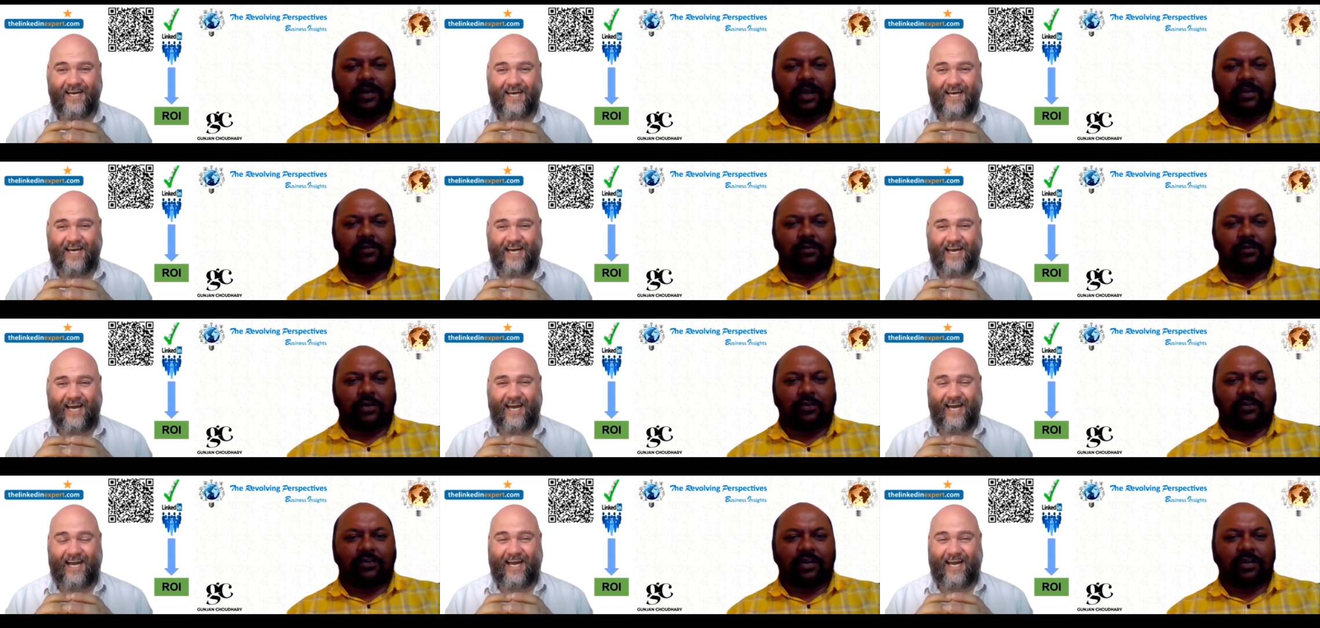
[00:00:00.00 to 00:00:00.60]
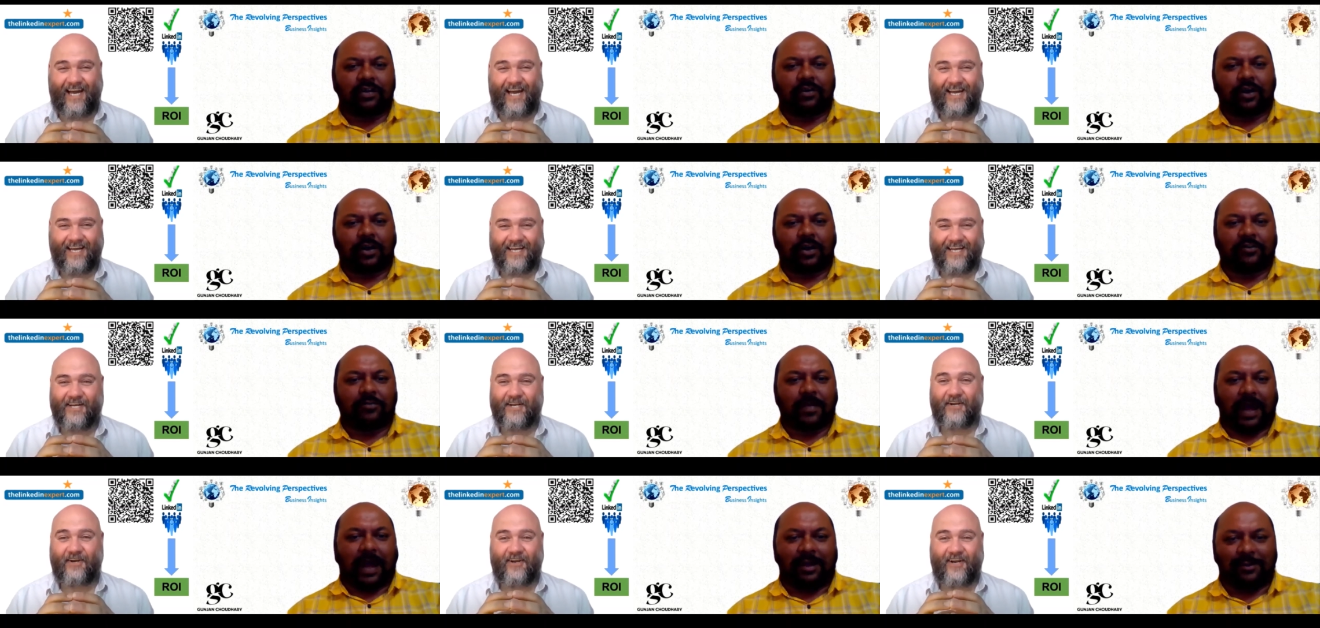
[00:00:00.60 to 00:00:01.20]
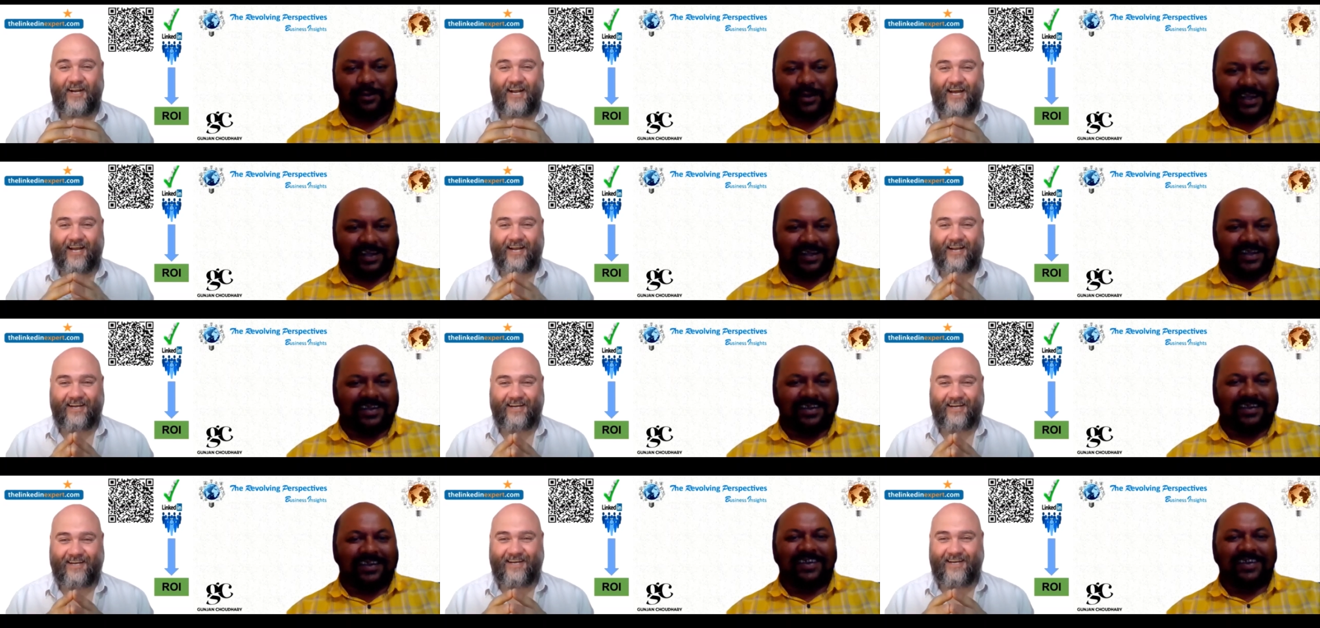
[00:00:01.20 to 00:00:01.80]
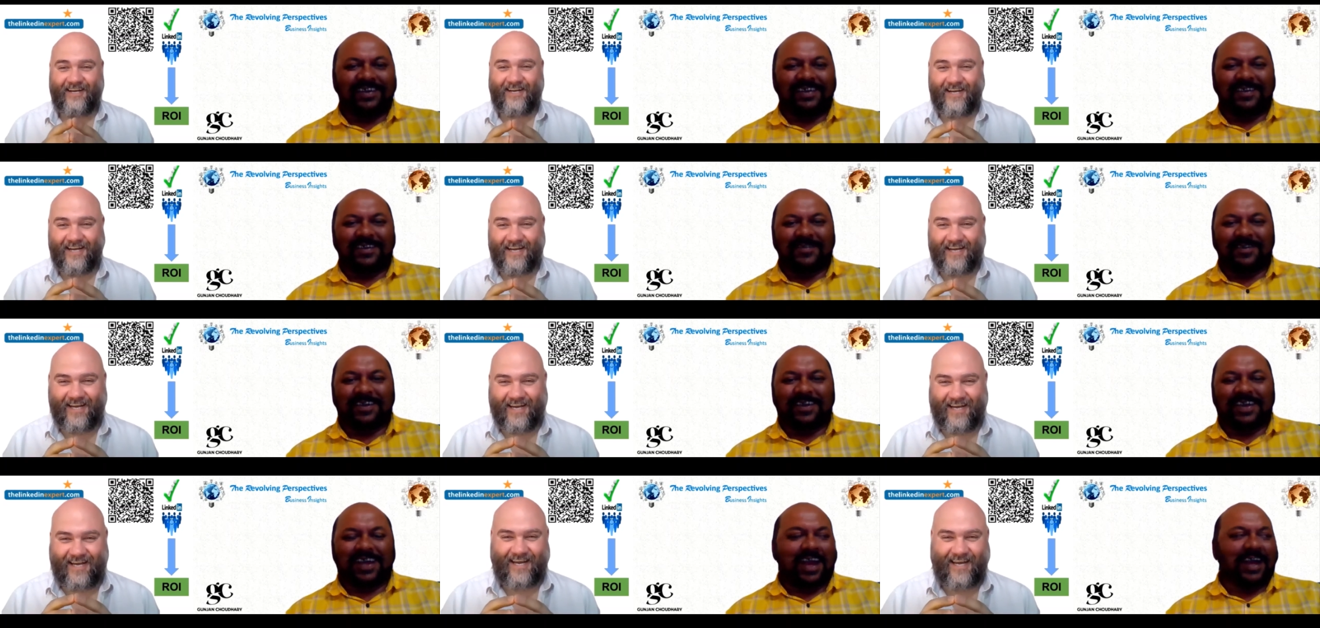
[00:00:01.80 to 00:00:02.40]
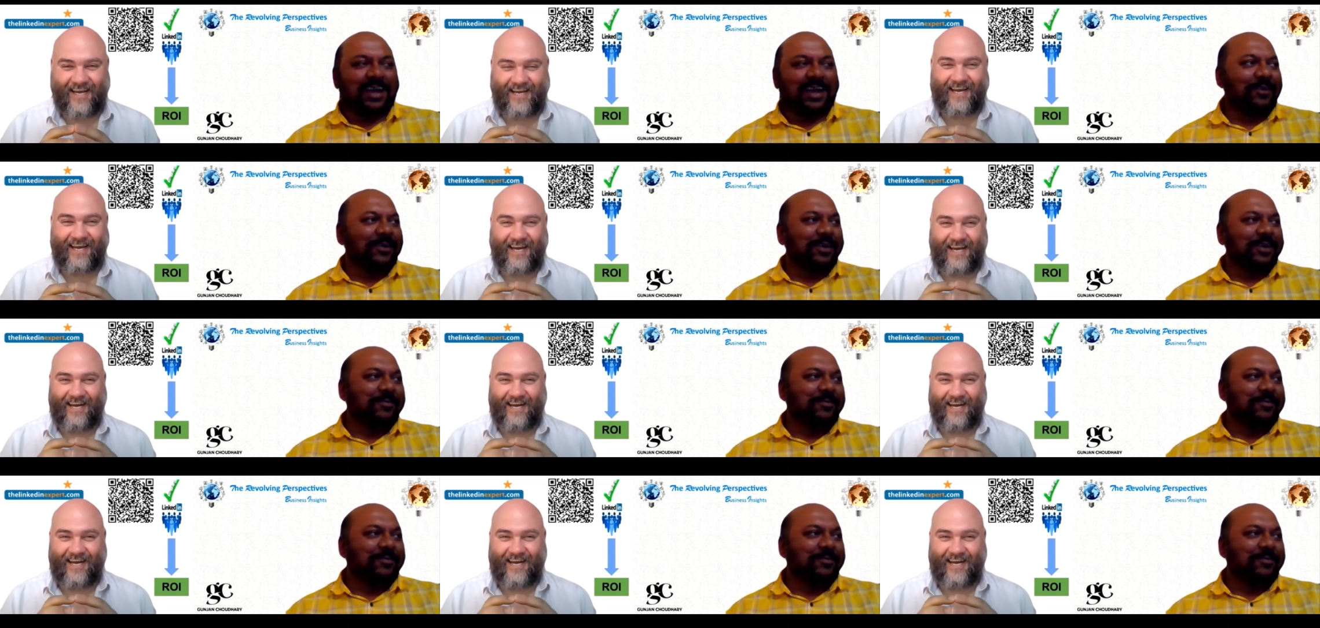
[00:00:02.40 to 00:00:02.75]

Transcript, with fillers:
Speaker 1: the next question is on its back. Okay? yeah,